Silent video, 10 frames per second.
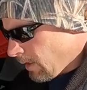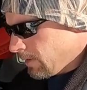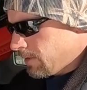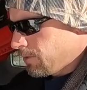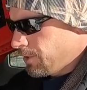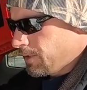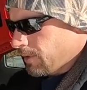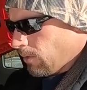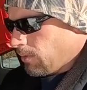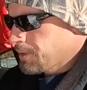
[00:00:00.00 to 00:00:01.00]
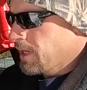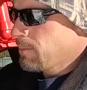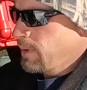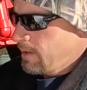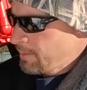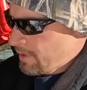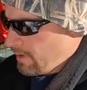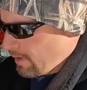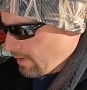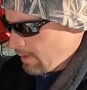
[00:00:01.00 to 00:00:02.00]
These are just an old set of bibs
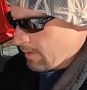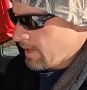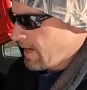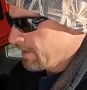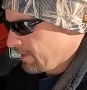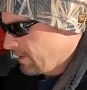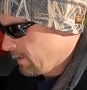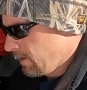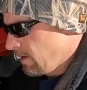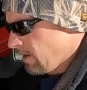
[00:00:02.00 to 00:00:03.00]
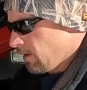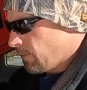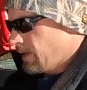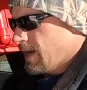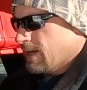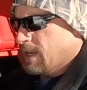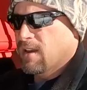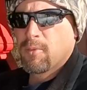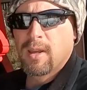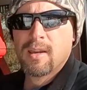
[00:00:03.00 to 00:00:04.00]
that my dad
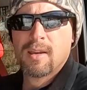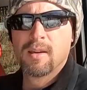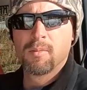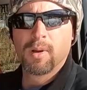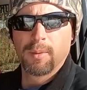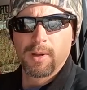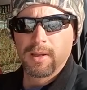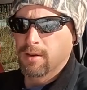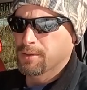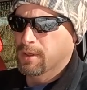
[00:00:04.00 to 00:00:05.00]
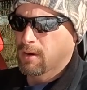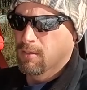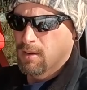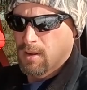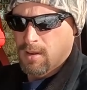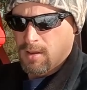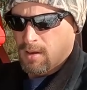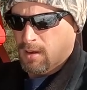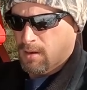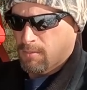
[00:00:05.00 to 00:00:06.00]
gave me many, many years ago.
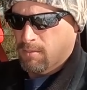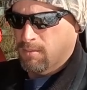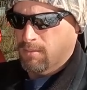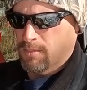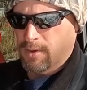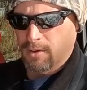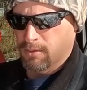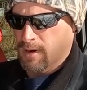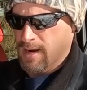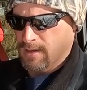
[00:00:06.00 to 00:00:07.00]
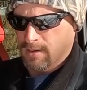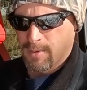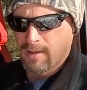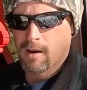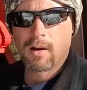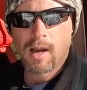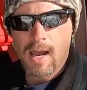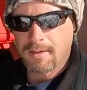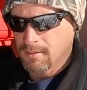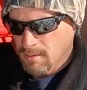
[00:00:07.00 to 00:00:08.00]
They're great. I mean, they are
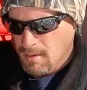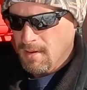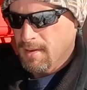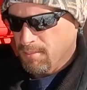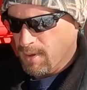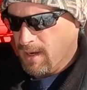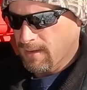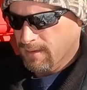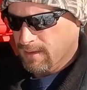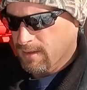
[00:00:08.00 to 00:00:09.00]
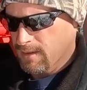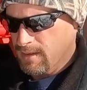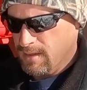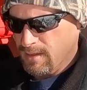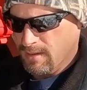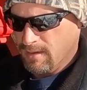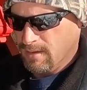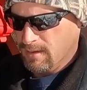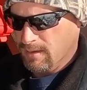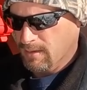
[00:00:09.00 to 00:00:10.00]
cotton, but in
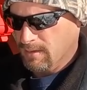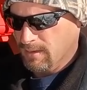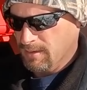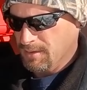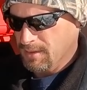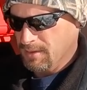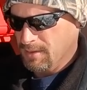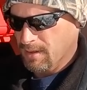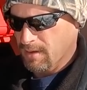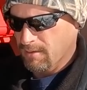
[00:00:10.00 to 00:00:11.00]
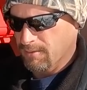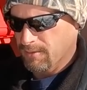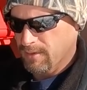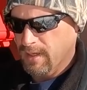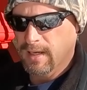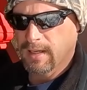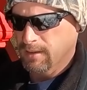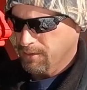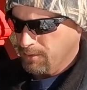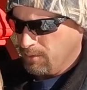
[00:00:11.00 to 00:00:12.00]
the instance of
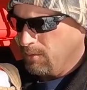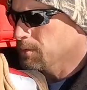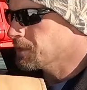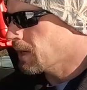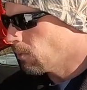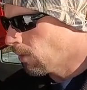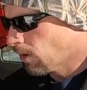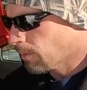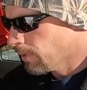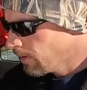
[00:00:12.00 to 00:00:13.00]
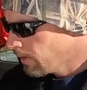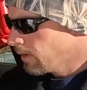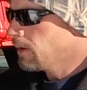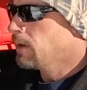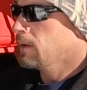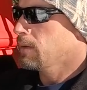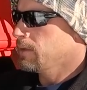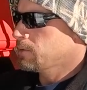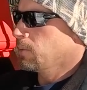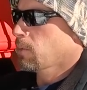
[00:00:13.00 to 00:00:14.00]
needing to stay warm,
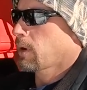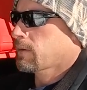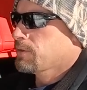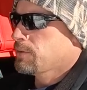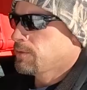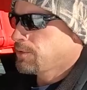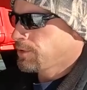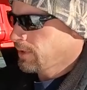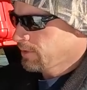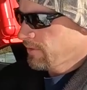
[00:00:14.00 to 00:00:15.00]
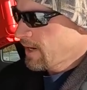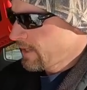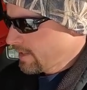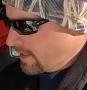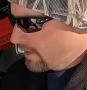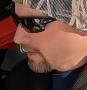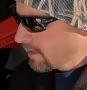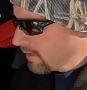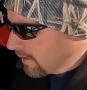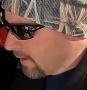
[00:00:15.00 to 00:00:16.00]
these will work just fine and dandy.